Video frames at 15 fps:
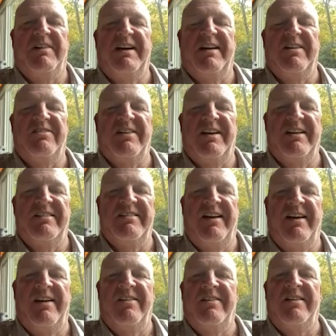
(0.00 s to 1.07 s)
right outside of
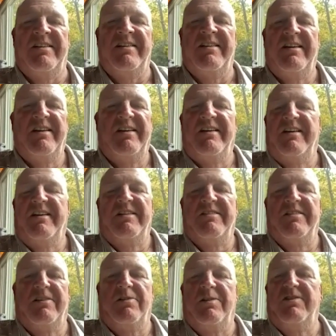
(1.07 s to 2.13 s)
town, and
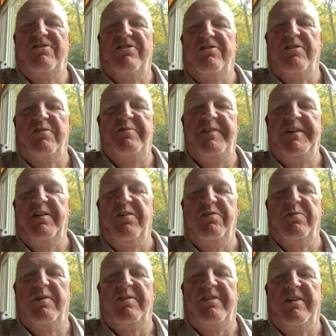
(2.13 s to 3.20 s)
literally is just a
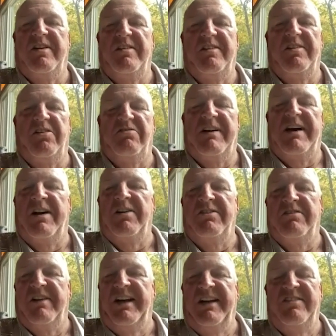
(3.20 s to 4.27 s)
field with uh, little
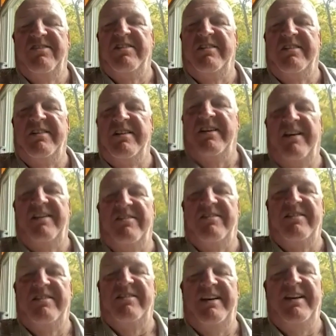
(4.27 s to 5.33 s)
round greens and and
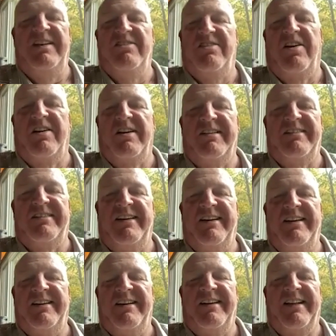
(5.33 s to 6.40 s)
tees on it,
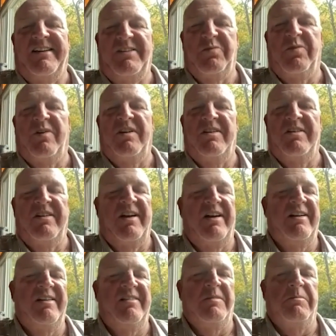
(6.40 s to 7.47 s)
and uh, that's where I learned how
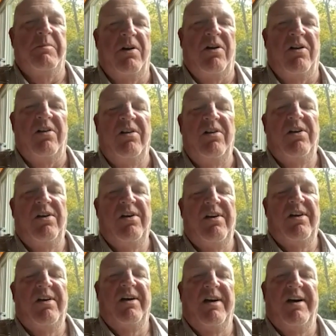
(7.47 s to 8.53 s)
to hit the ball.
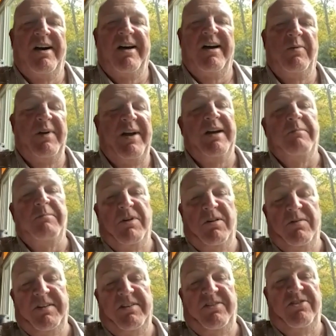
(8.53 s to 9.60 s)
Uh, we ended up
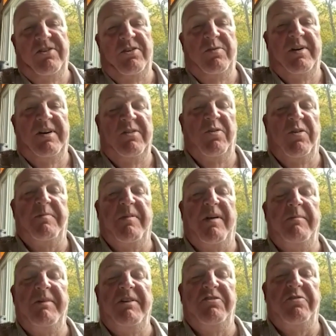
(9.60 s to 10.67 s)
moving to uh, North
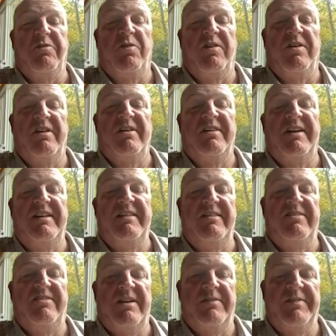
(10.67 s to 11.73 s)
Palm Beach, Florida, in
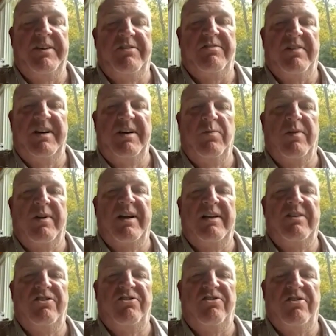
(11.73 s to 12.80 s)
1973 when I
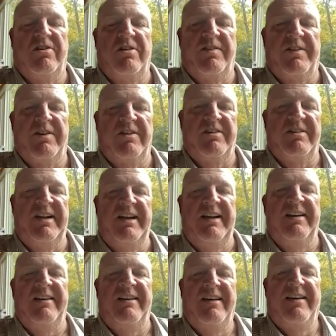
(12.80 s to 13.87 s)
just turned
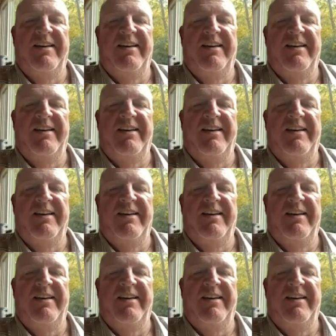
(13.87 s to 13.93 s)
13,